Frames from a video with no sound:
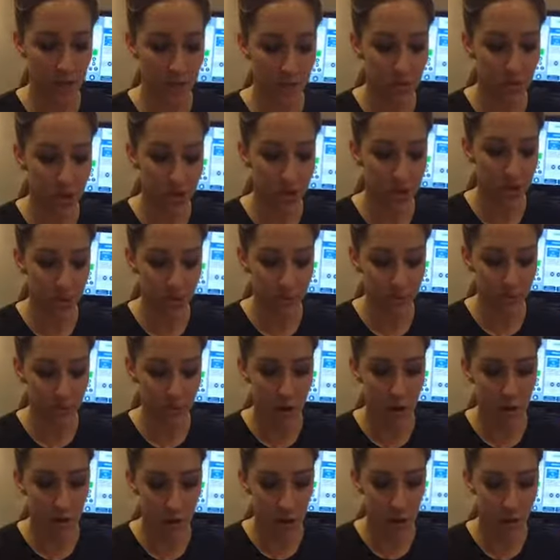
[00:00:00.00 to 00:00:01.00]
light for
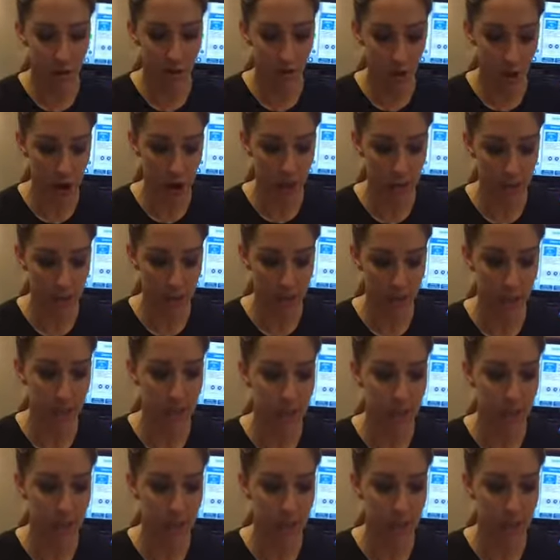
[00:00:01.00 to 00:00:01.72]
about 30 minutes,